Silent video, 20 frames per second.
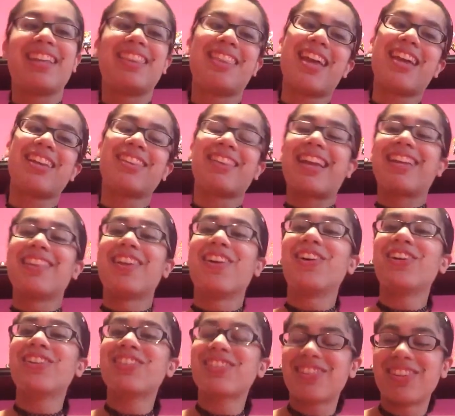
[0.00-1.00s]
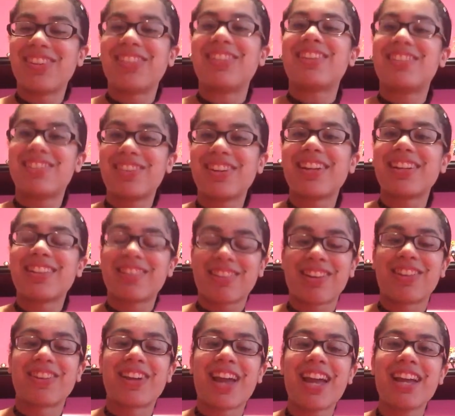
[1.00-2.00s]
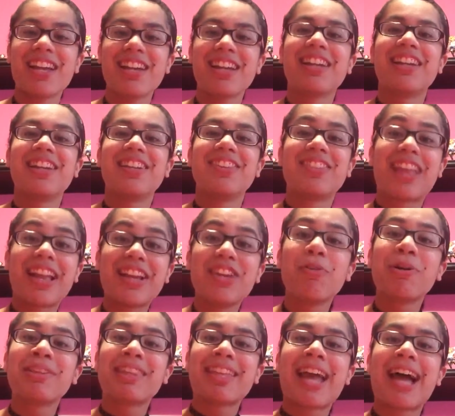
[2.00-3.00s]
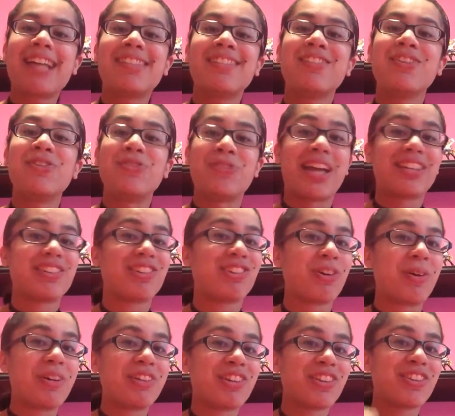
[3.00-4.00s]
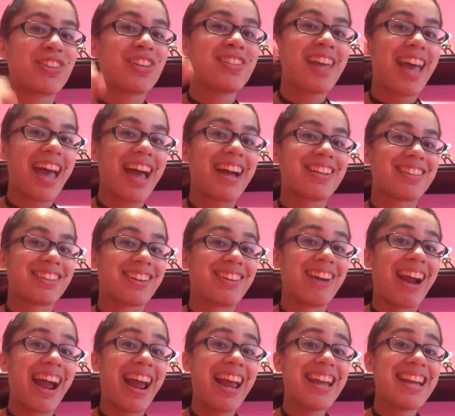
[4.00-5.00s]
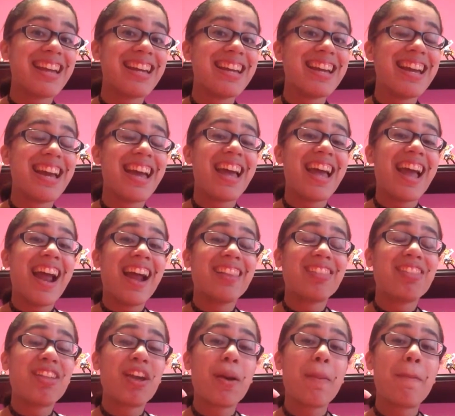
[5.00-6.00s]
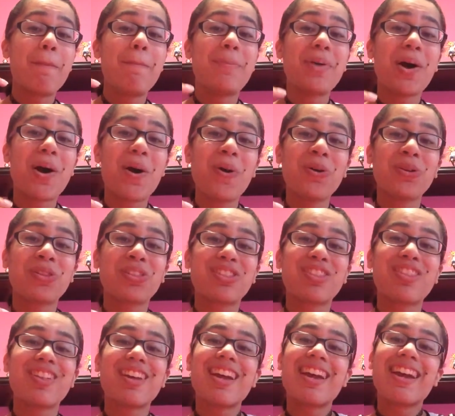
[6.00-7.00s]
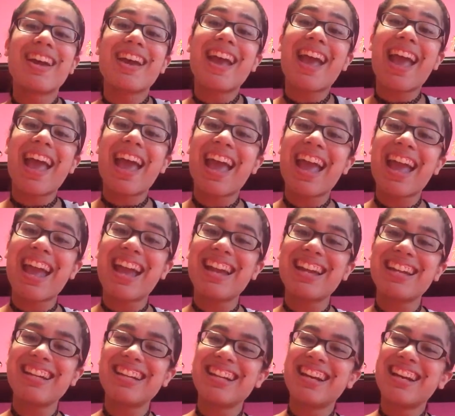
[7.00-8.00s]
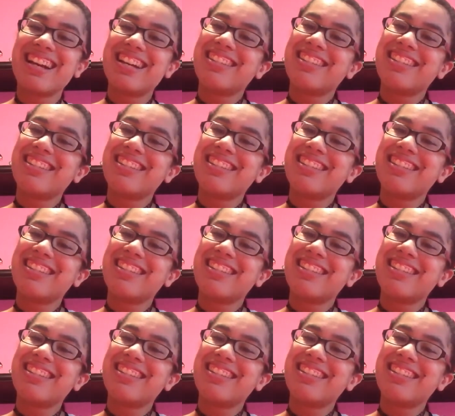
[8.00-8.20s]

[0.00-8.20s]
they all stood at each other, okay? They knew what they had to do. They had to show each other the tags, all right? They're both A0.